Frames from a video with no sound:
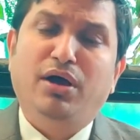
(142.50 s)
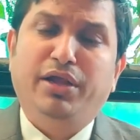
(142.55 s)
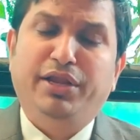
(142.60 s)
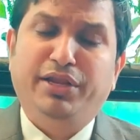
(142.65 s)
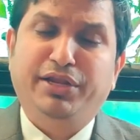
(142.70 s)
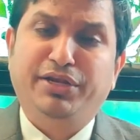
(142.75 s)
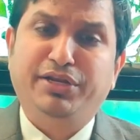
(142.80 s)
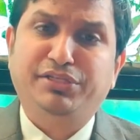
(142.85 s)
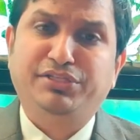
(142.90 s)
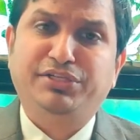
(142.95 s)

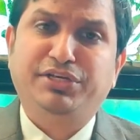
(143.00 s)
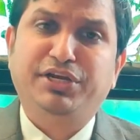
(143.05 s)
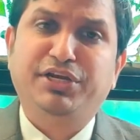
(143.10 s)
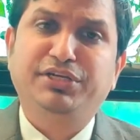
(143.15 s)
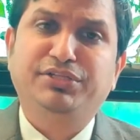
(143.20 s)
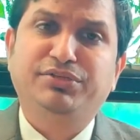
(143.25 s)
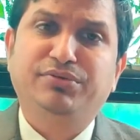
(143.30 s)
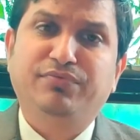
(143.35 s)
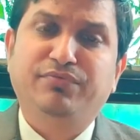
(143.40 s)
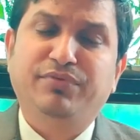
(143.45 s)
interest
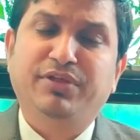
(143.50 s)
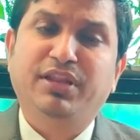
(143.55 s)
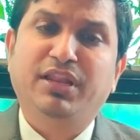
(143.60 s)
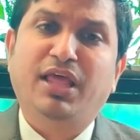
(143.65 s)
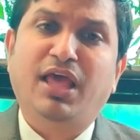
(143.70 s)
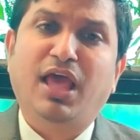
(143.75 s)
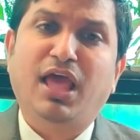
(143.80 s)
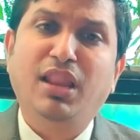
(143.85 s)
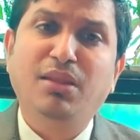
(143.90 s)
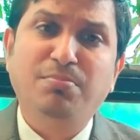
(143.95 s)
rates
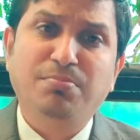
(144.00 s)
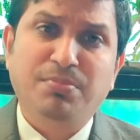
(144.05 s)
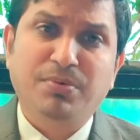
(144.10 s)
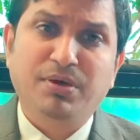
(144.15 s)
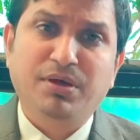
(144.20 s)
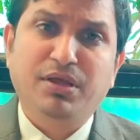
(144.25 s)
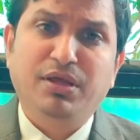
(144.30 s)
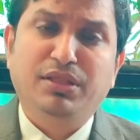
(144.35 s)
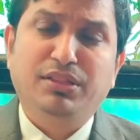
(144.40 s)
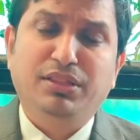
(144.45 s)
will
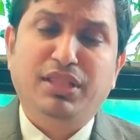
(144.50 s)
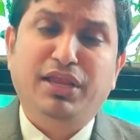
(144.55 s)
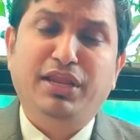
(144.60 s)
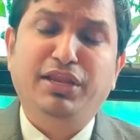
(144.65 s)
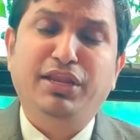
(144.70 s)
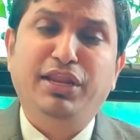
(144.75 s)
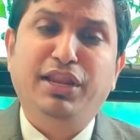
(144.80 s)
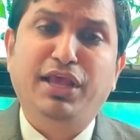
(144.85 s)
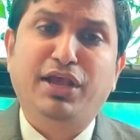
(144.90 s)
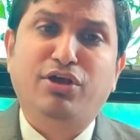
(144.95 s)
help the
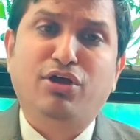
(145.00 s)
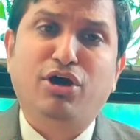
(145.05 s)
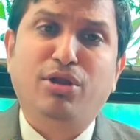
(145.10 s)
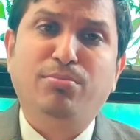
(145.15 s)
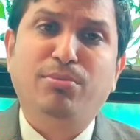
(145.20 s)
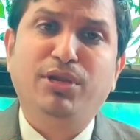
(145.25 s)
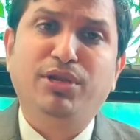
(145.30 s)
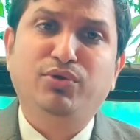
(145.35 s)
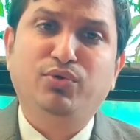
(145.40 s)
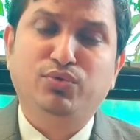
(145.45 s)
Indian
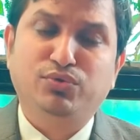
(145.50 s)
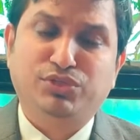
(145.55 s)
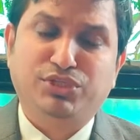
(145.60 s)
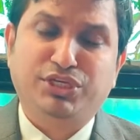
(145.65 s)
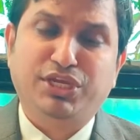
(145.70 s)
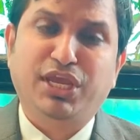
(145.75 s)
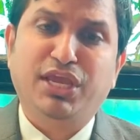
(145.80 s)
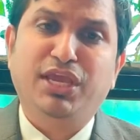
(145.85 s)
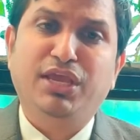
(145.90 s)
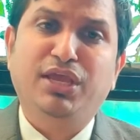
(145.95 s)
economy to
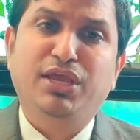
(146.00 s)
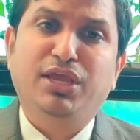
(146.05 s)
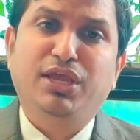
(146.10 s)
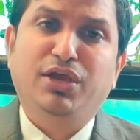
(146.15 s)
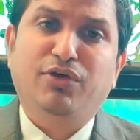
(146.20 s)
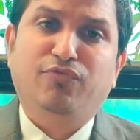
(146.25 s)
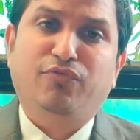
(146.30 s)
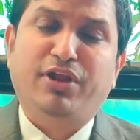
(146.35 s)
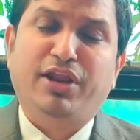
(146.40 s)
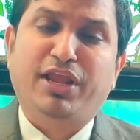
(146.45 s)
stay
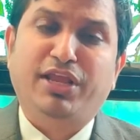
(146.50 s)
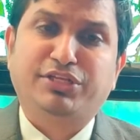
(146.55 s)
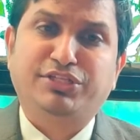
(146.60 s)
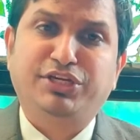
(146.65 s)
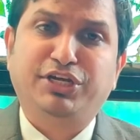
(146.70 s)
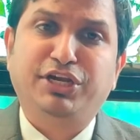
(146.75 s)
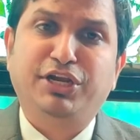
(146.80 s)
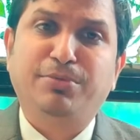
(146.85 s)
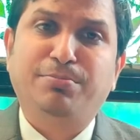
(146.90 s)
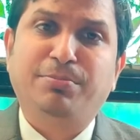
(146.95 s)
for an
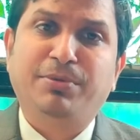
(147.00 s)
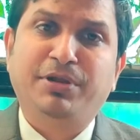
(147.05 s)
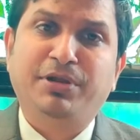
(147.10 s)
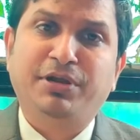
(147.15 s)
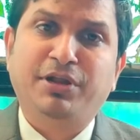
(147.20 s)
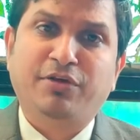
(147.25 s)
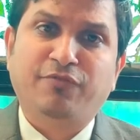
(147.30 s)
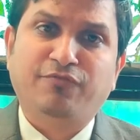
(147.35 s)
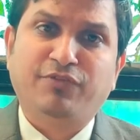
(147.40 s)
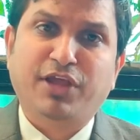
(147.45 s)
extended
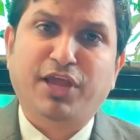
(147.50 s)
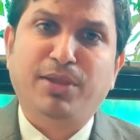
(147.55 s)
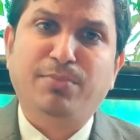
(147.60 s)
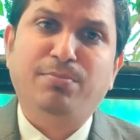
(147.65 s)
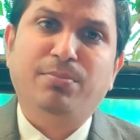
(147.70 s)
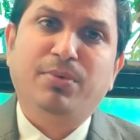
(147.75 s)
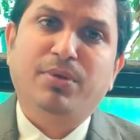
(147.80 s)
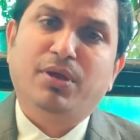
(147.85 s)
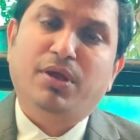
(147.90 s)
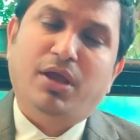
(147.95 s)
period of
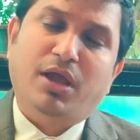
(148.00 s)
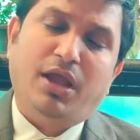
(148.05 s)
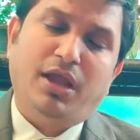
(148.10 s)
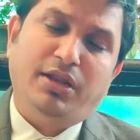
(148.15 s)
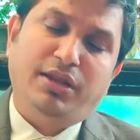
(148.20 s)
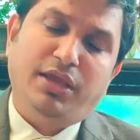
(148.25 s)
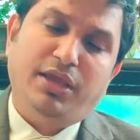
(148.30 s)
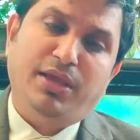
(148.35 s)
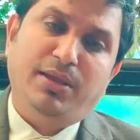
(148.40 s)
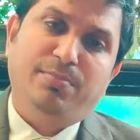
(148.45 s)
time
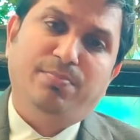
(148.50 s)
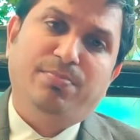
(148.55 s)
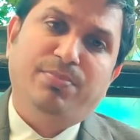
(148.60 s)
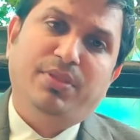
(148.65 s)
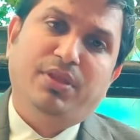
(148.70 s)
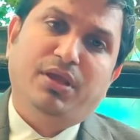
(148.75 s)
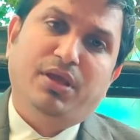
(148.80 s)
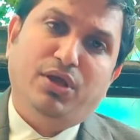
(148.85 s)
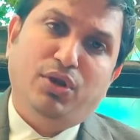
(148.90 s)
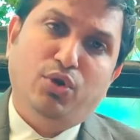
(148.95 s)
at a
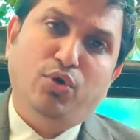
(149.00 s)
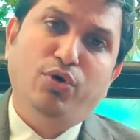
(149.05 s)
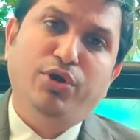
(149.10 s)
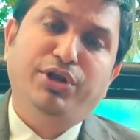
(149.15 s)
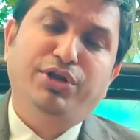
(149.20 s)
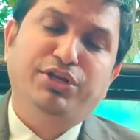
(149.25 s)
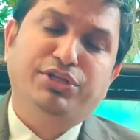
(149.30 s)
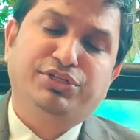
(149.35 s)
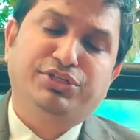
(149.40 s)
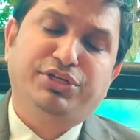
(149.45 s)
low
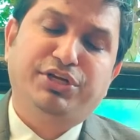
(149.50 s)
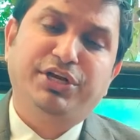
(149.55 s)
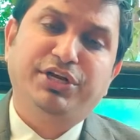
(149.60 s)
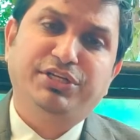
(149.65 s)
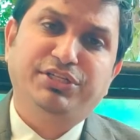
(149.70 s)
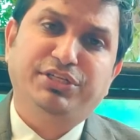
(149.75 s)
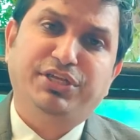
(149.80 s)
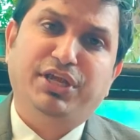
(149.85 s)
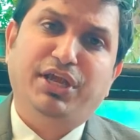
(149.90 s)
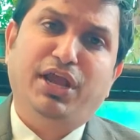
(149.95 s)
interest
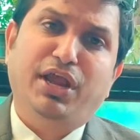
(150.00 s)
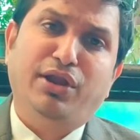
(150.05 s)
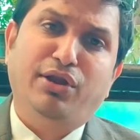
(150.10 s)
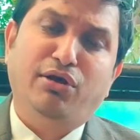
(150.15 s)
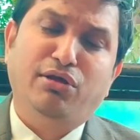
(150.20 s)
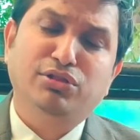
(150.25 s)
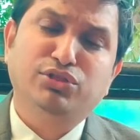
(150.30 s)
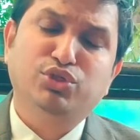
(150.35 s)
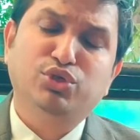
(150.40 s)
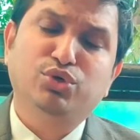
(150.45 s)
rates, and
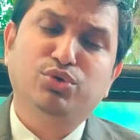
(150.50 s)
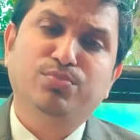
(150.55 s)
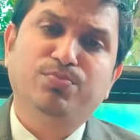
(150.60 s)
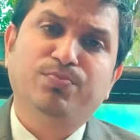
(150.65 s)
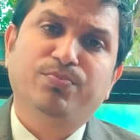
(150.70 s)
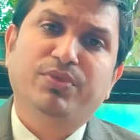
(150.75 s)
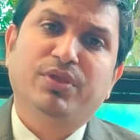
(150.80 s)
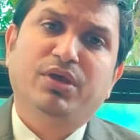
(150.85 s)
also